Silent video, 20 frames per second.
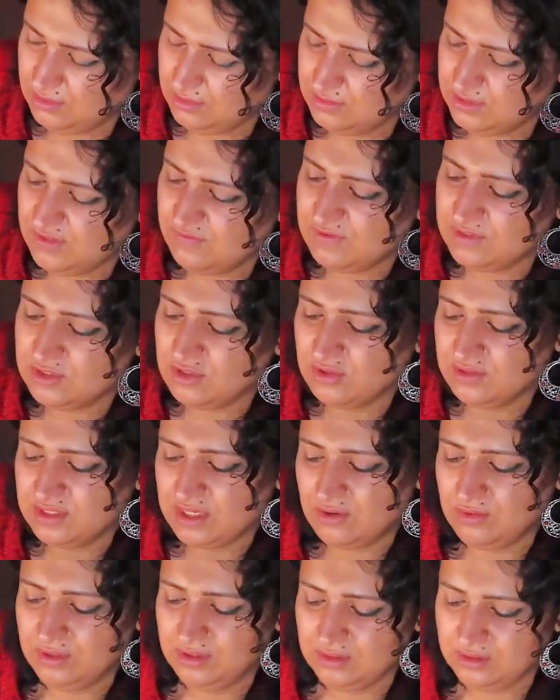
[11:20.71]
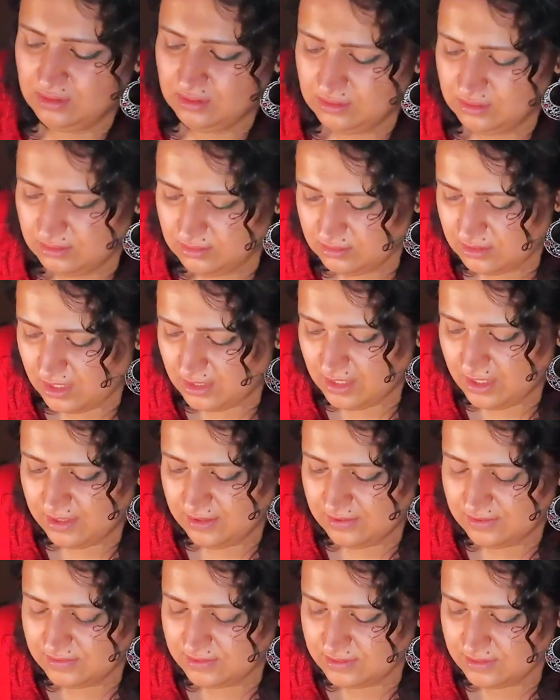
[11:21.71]
TV's gone downhill. I
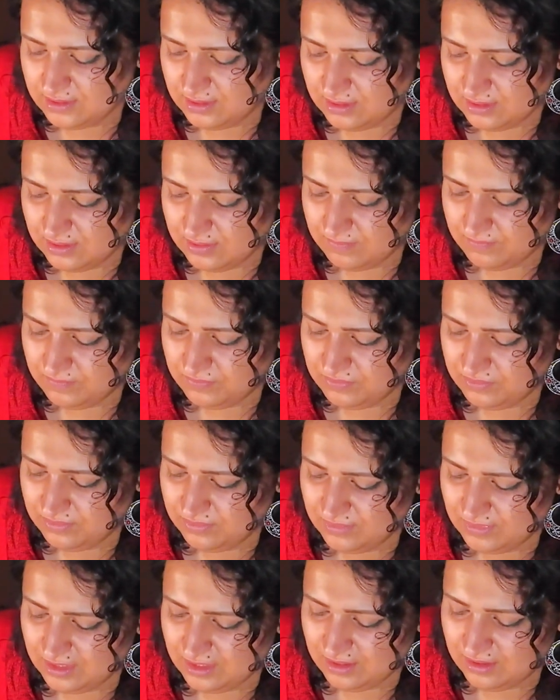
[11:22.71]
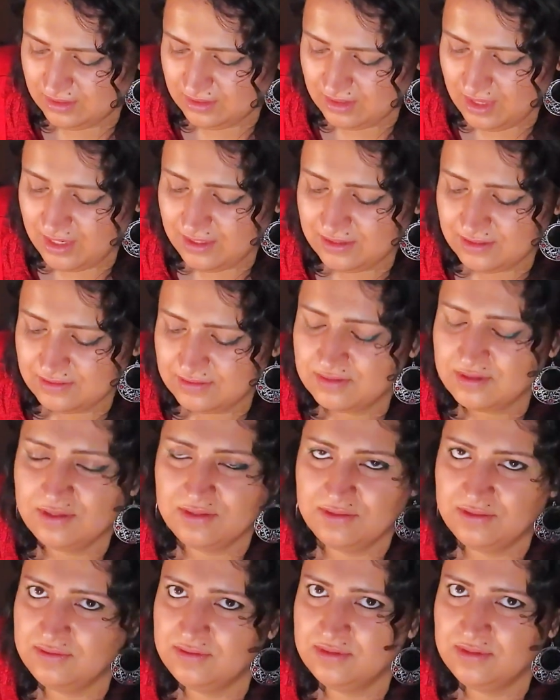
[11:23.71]
liked like 80s,
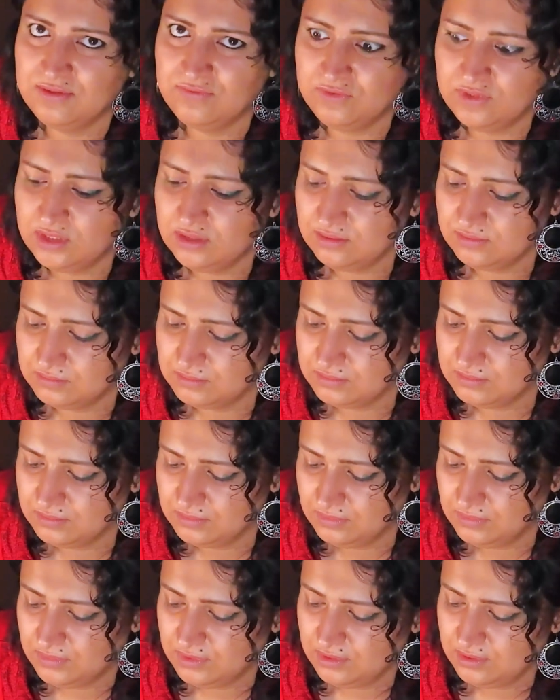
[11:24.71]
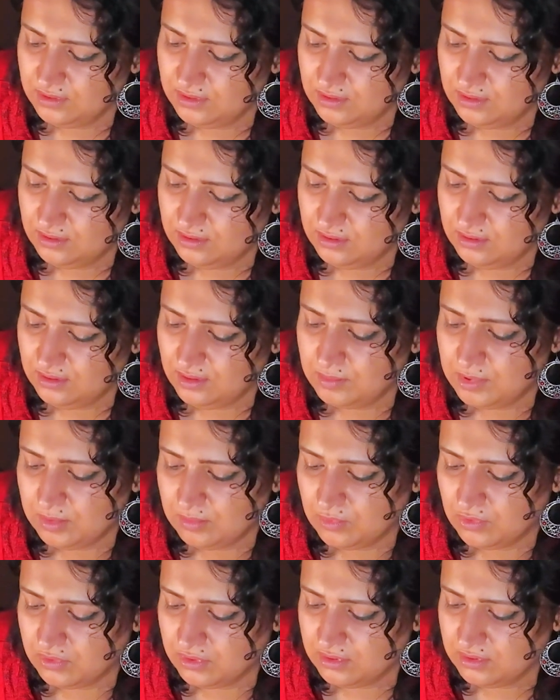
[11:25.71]
90s TV a bit
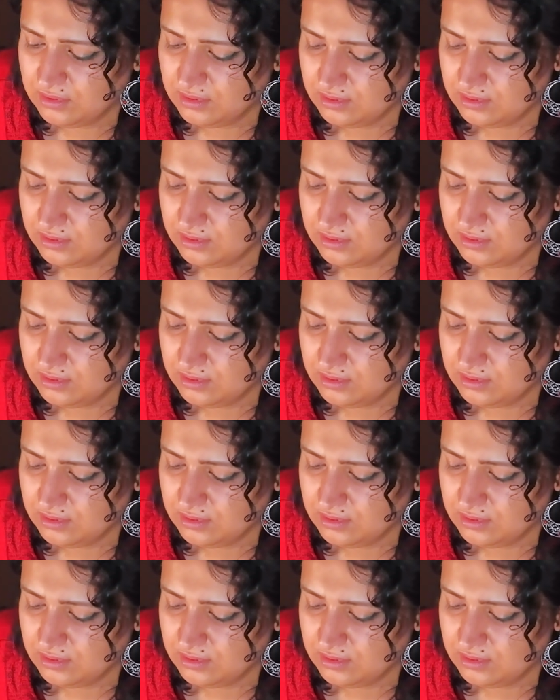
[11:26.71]
more.